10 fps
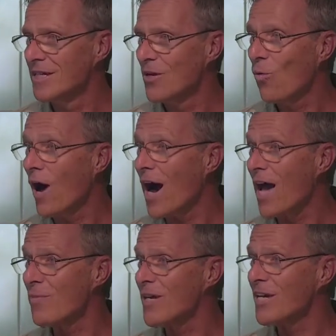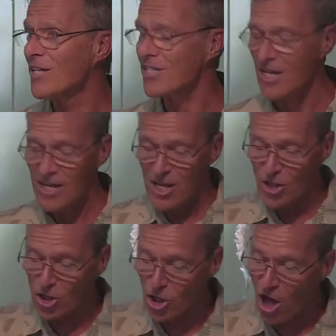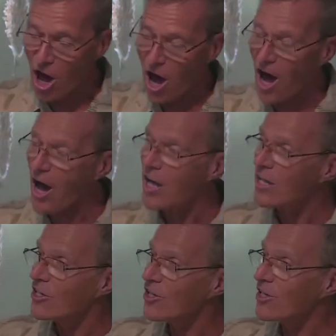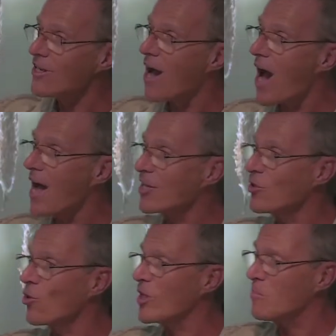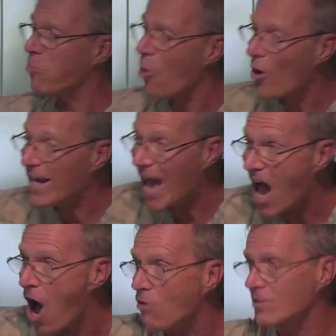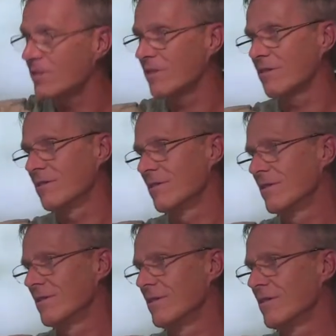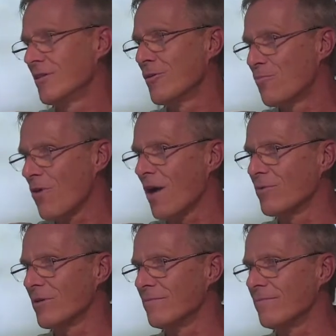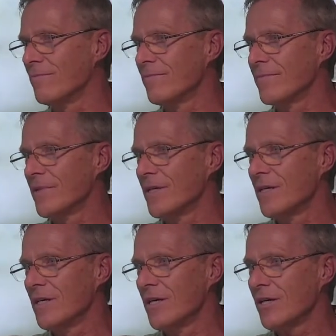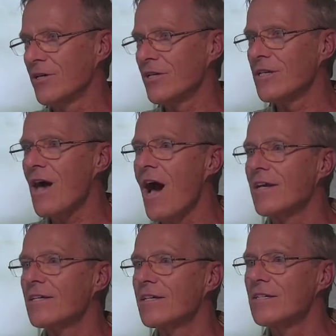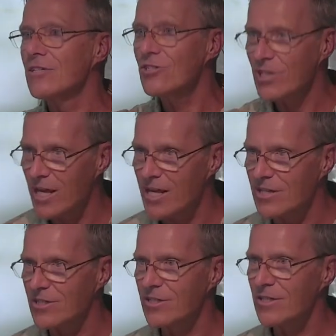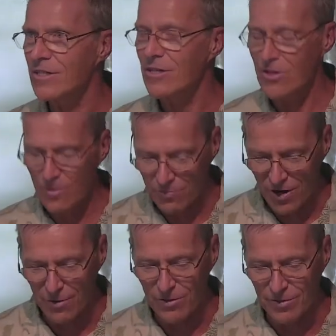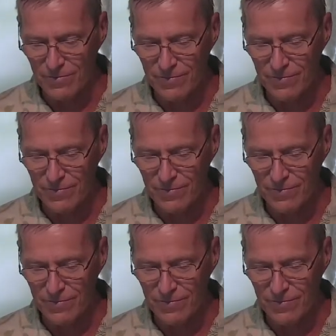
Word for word: Why? Because the law could not could only point out the problem. It could not change the problem.